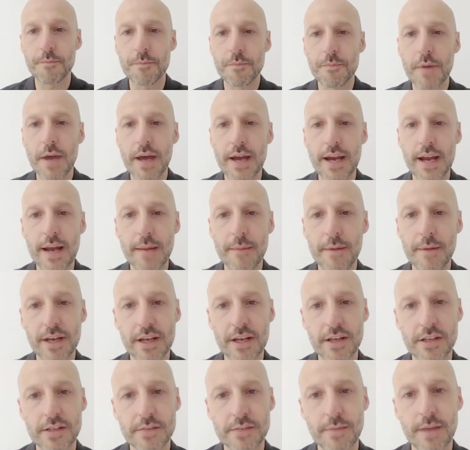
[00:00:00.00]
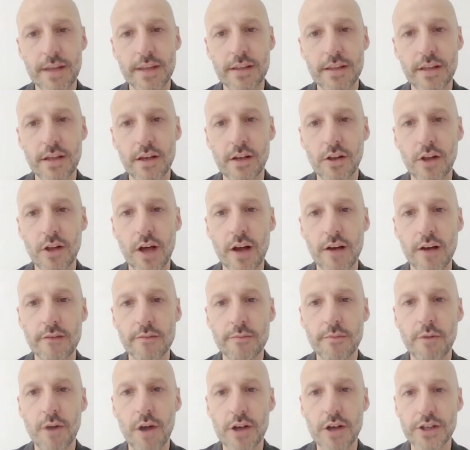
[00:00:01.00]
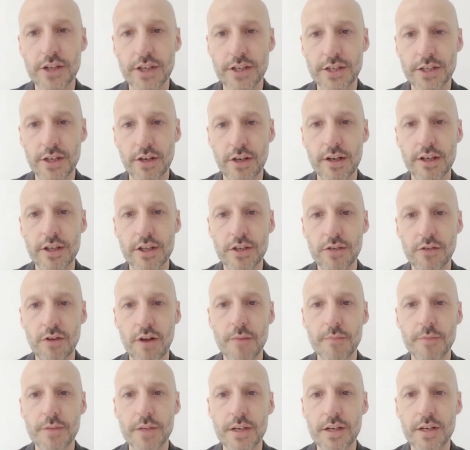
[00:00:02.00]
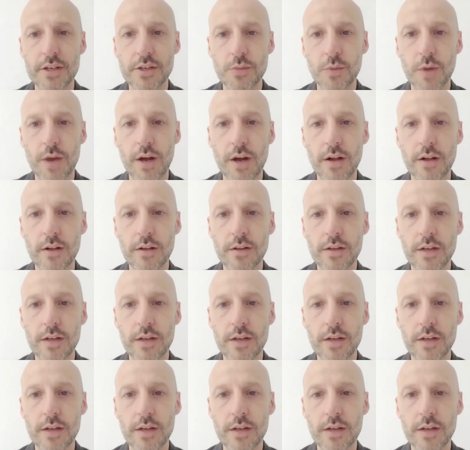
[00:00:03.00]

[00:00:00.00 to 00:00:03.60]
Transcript: um, pandemic has meant that a lot of projects are interrupted as well,